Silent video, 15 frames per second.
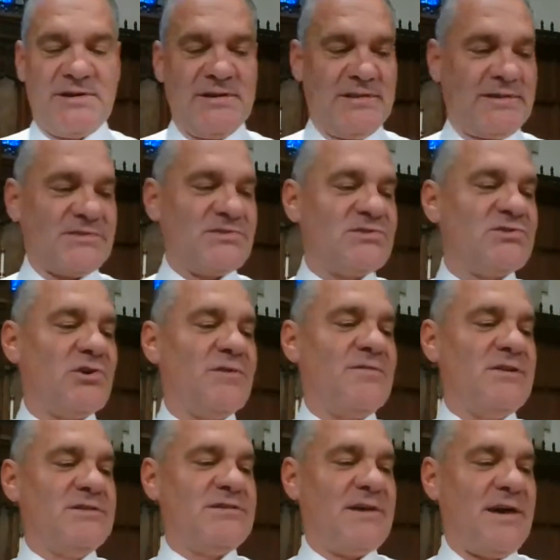the
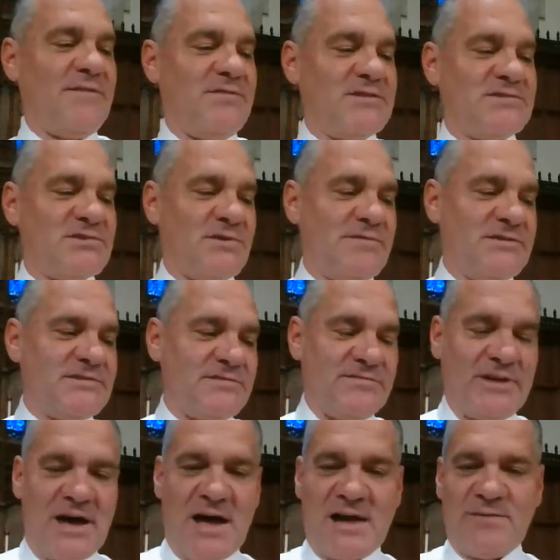servant of the servants of
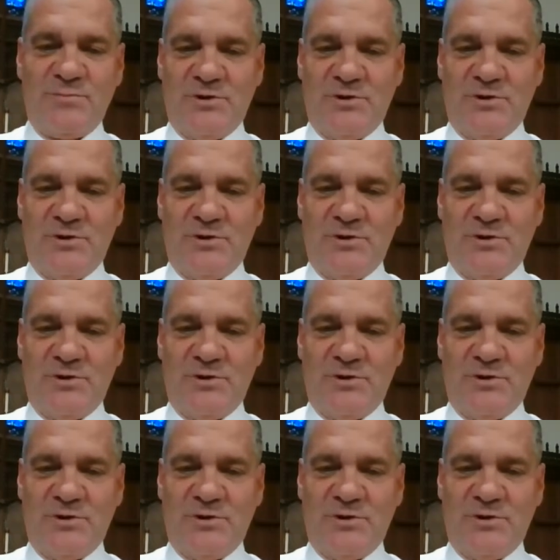God,